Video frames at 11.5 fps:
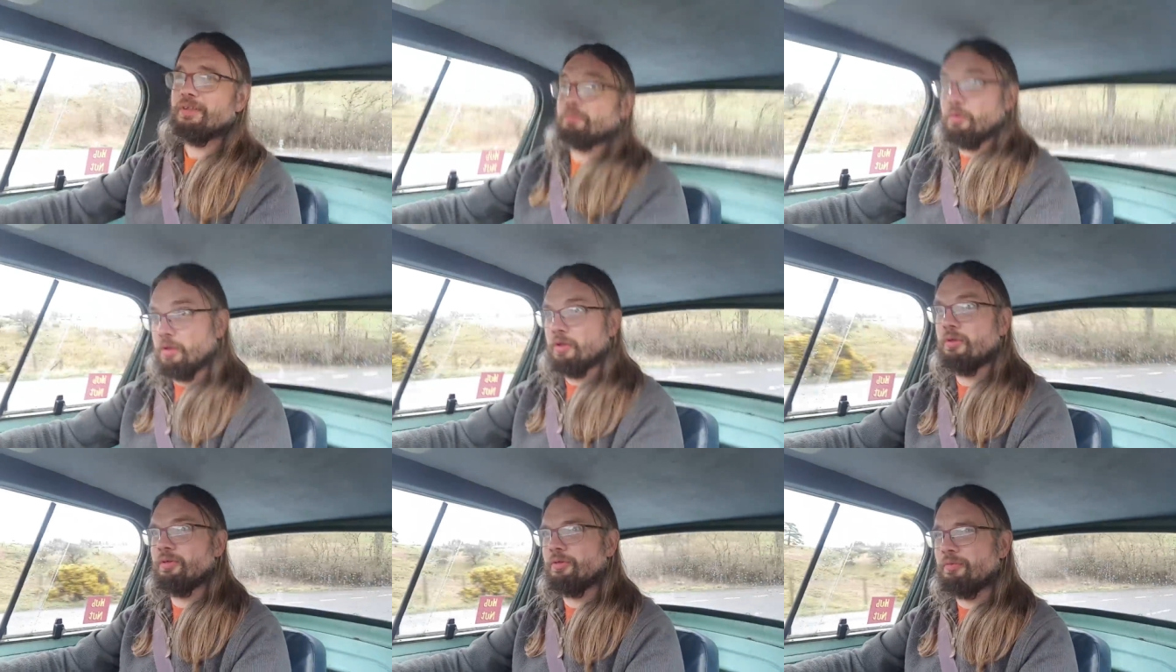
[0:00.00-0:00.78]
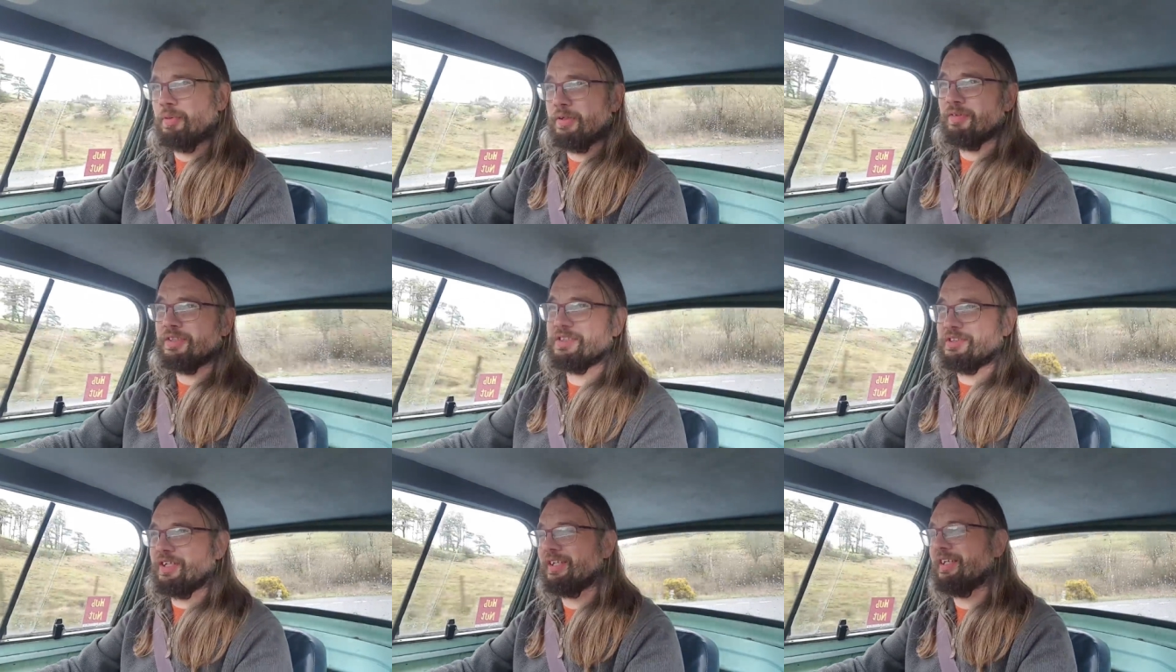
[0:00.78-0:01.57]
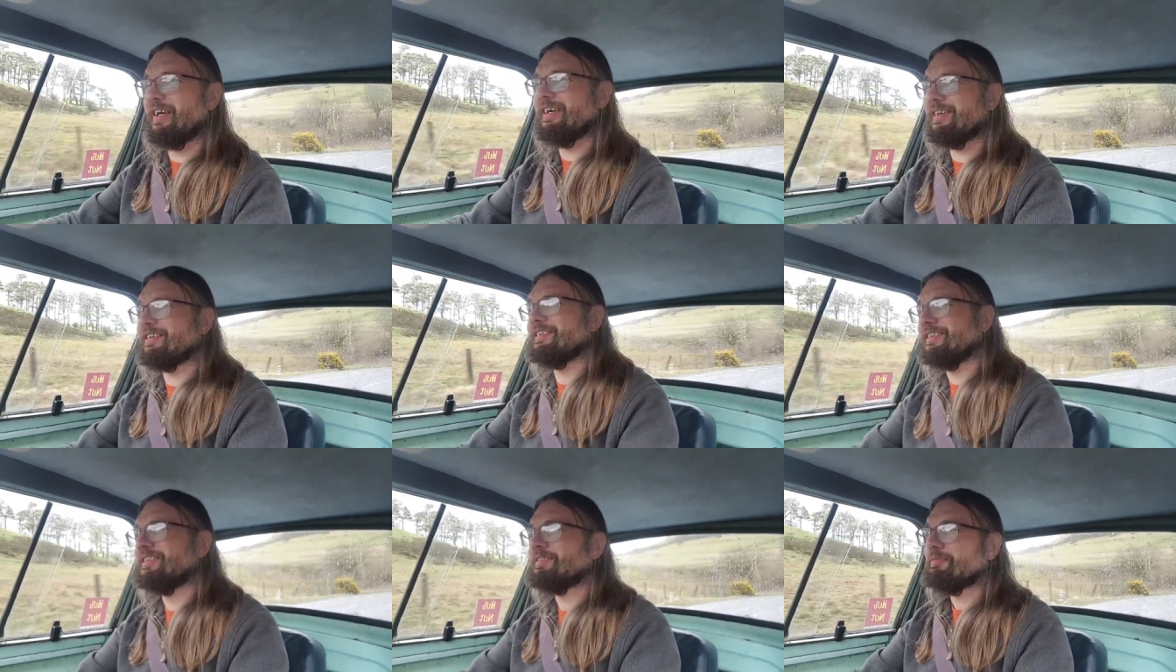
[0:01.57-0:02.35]
Whoa, bit of understeer there.
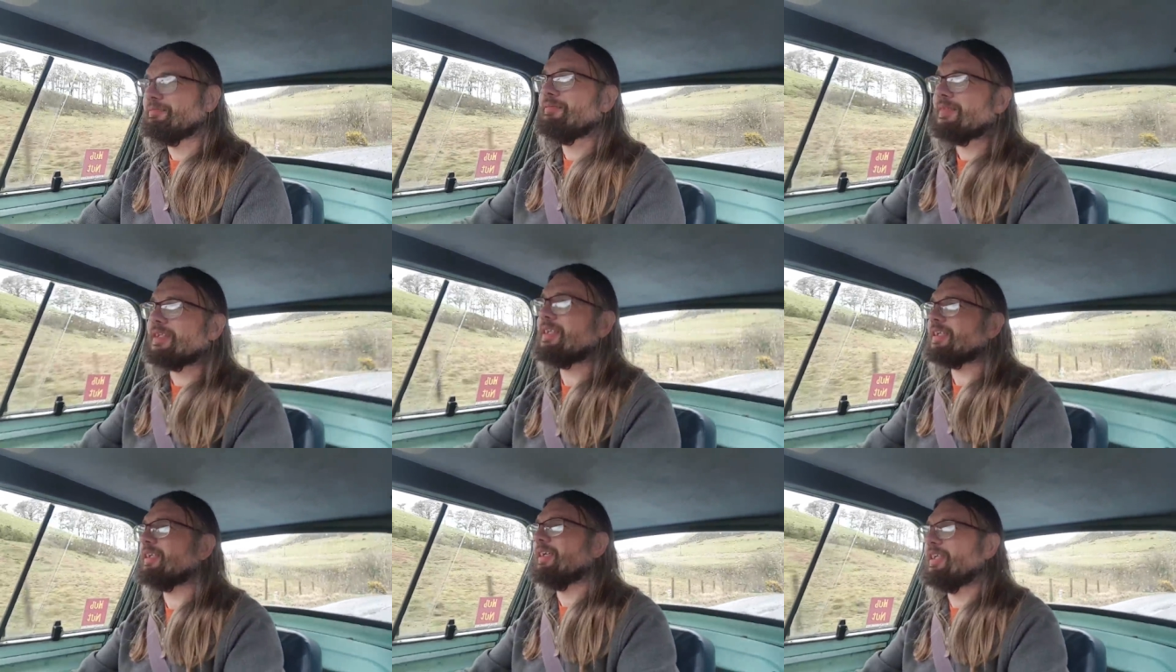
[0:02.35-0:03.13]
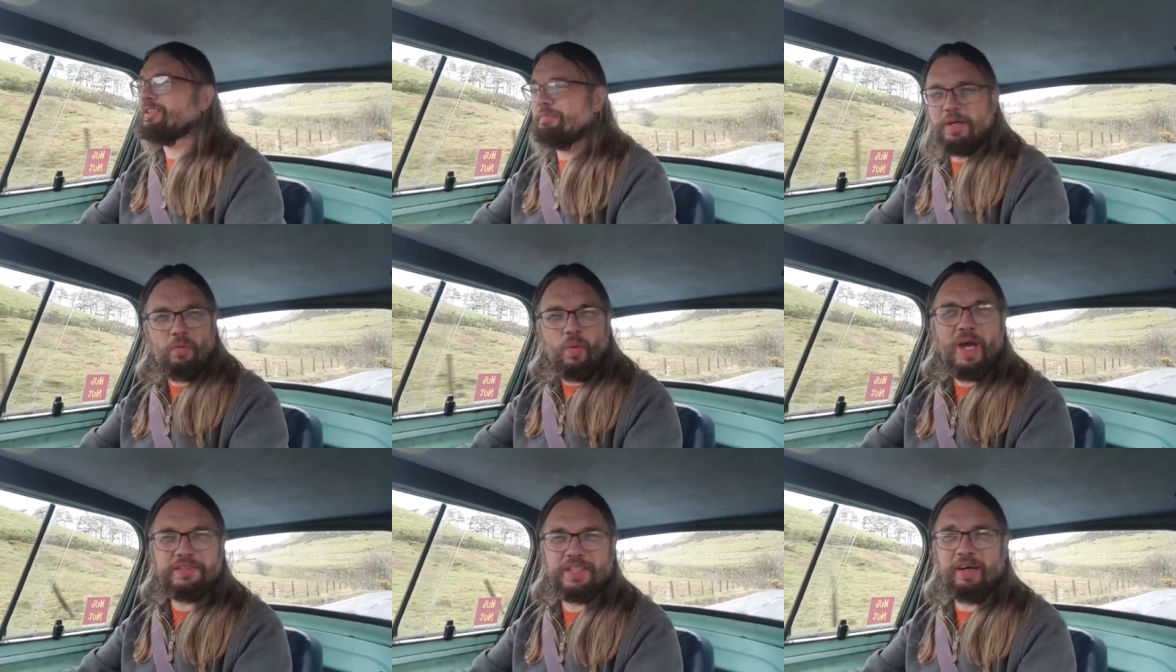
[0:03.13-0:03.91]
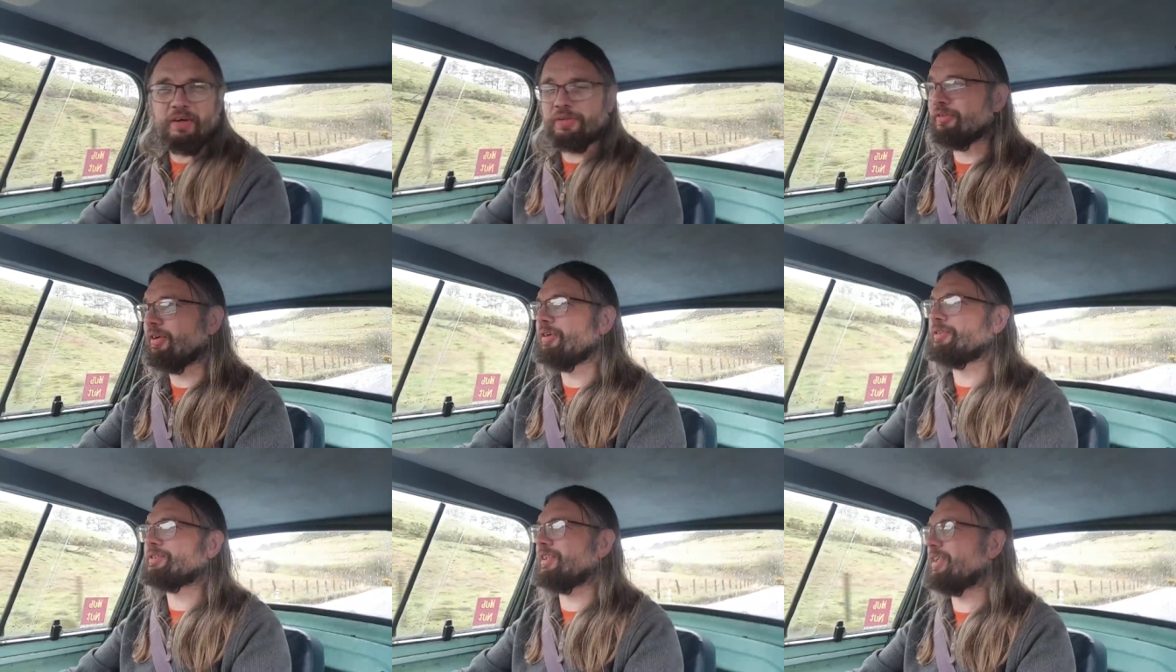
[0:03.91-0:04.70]
It's a bit wet out on the
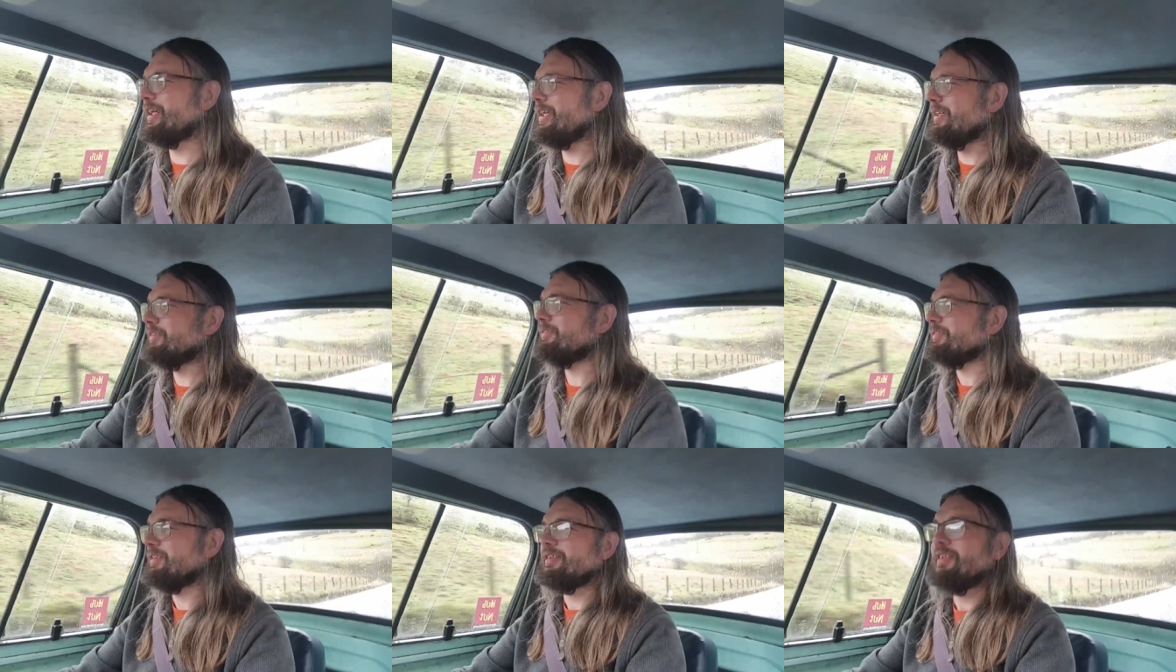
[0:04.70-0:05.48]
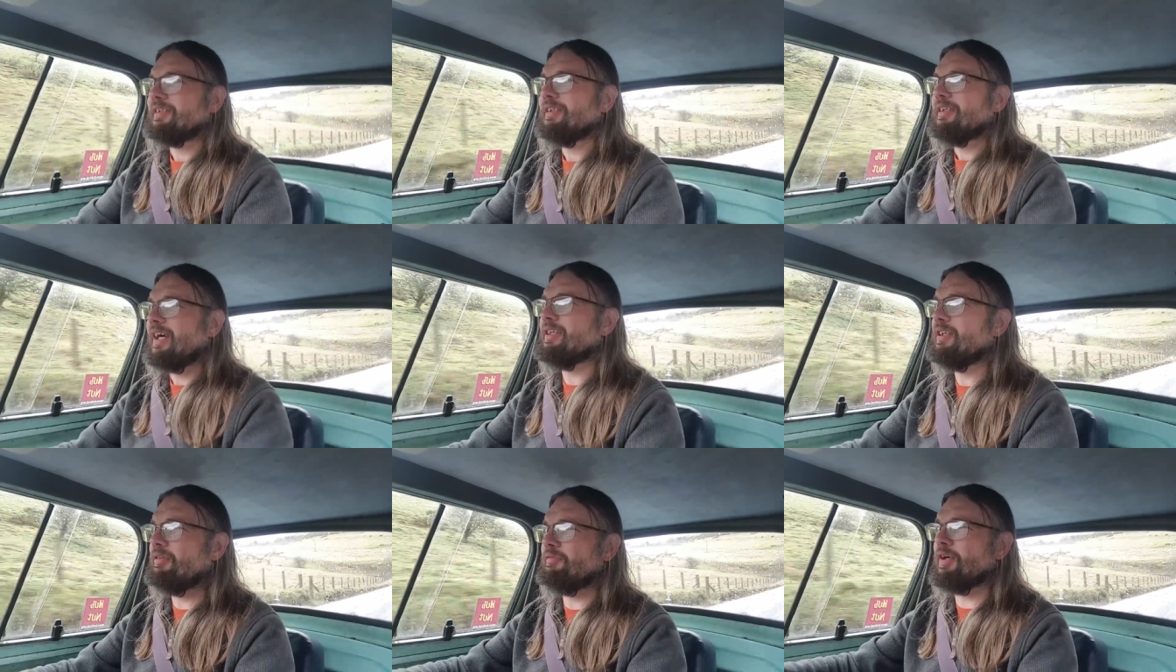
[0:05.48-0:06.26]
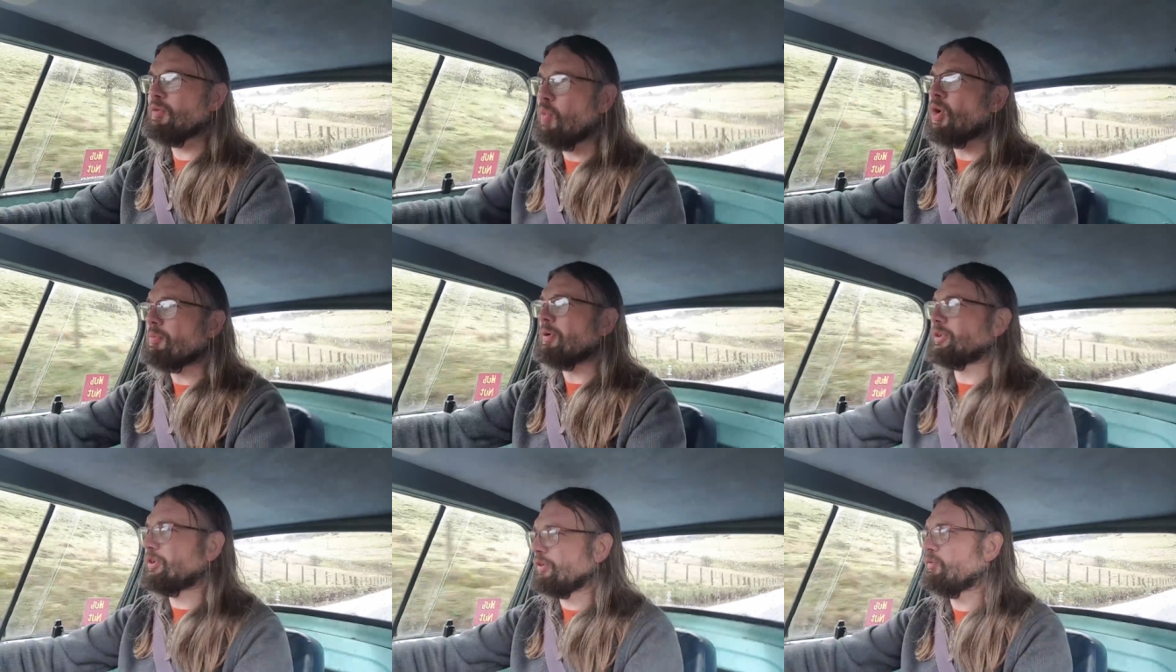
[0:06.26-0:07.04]
roads today and not very warm.
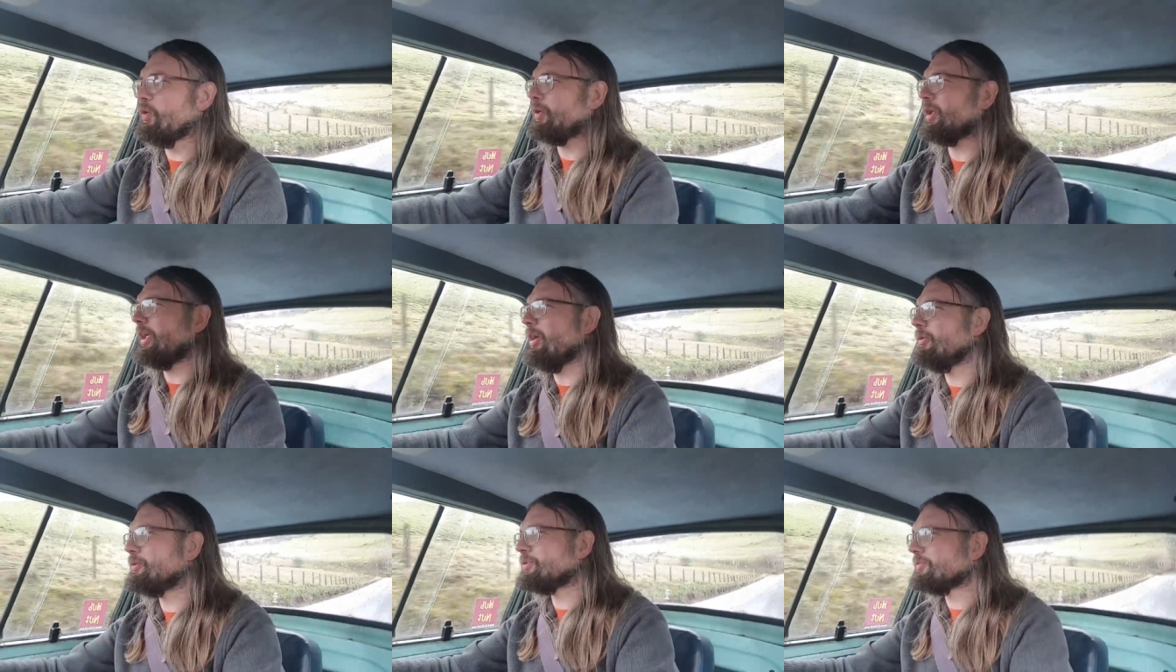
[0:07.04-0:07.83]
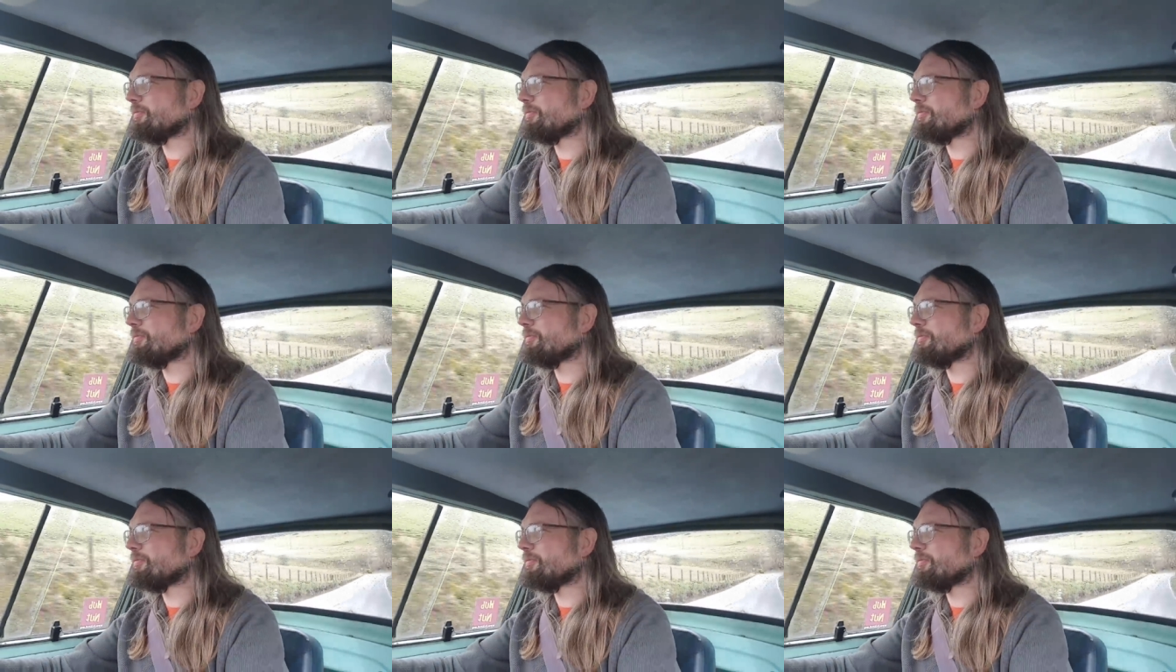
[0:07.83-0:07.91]
I should have worn a coat.